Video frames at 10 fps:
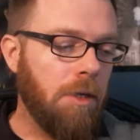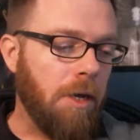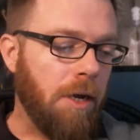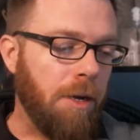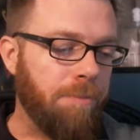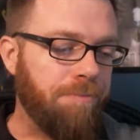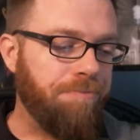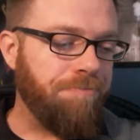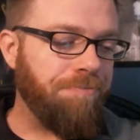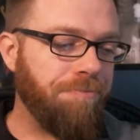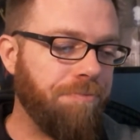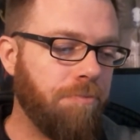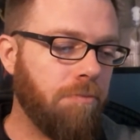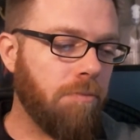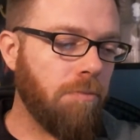
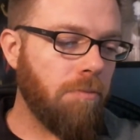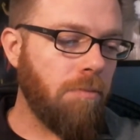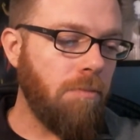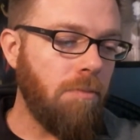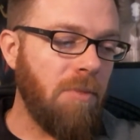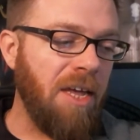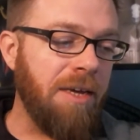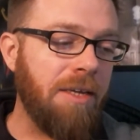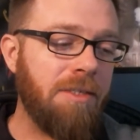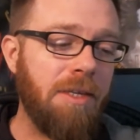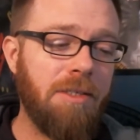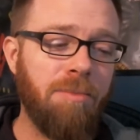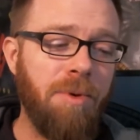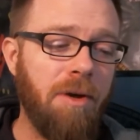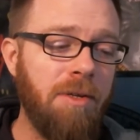I guess that's
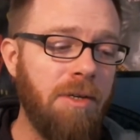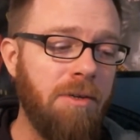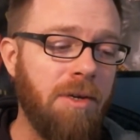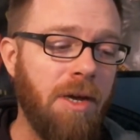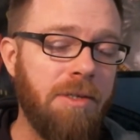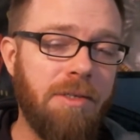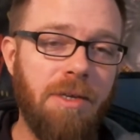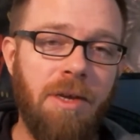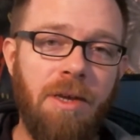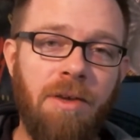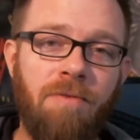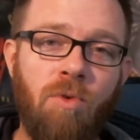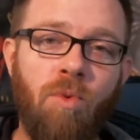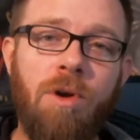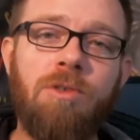about it, you guys. If you
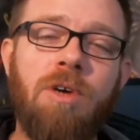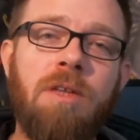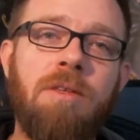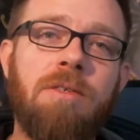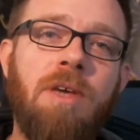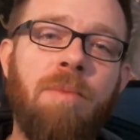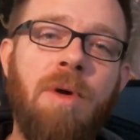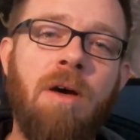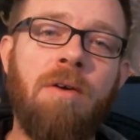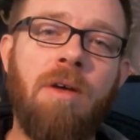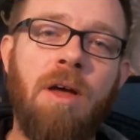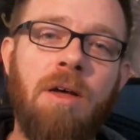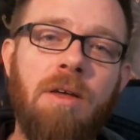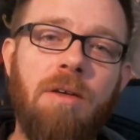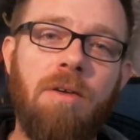want to try this game
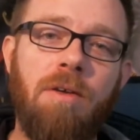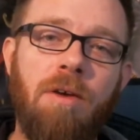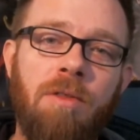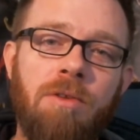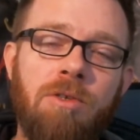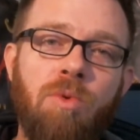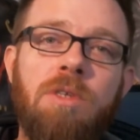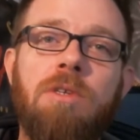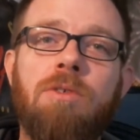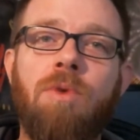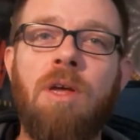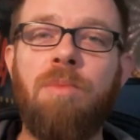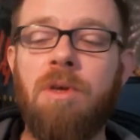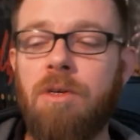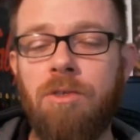out on the Switch, it's great
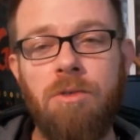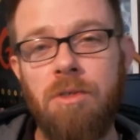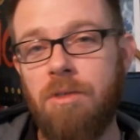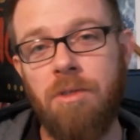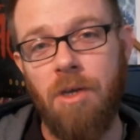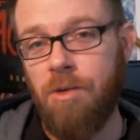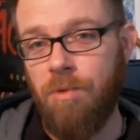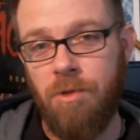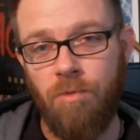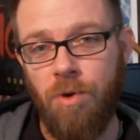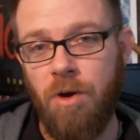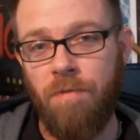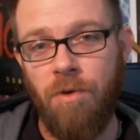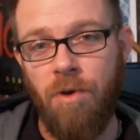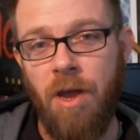because you get to take it with you
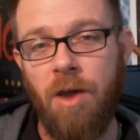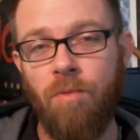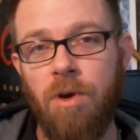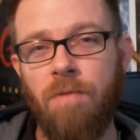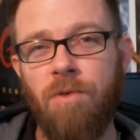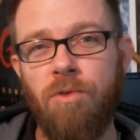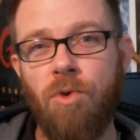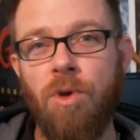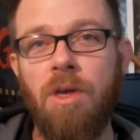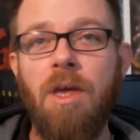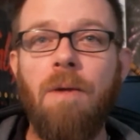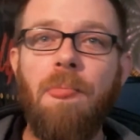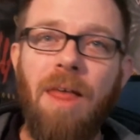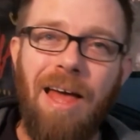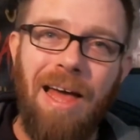wherever you're at, whatever you're doing.
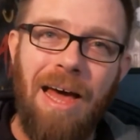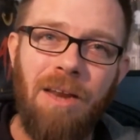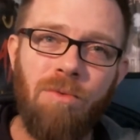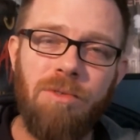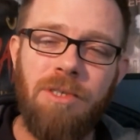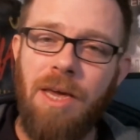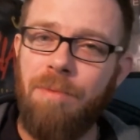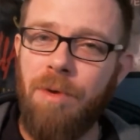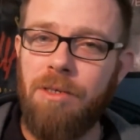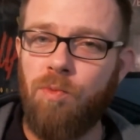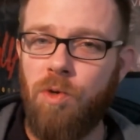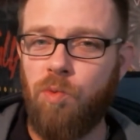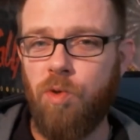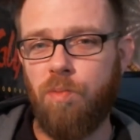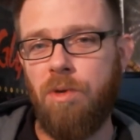I don't take my
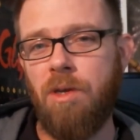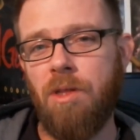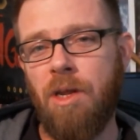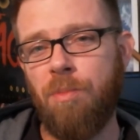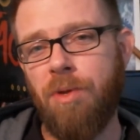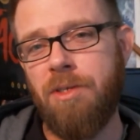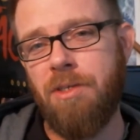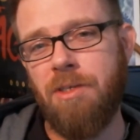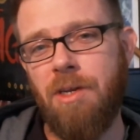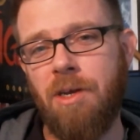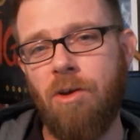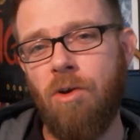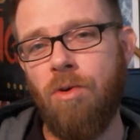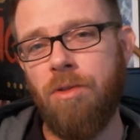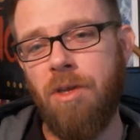Switch with me a lot of places that I
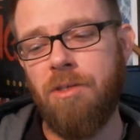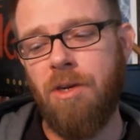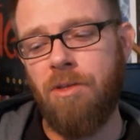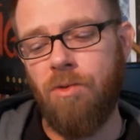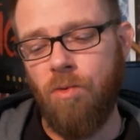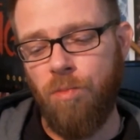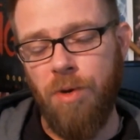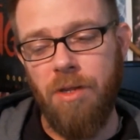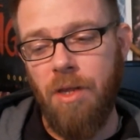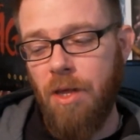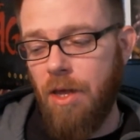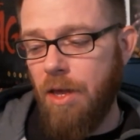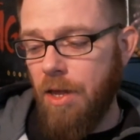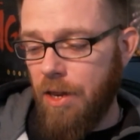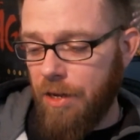go and things that I do, but
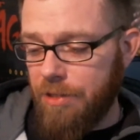like I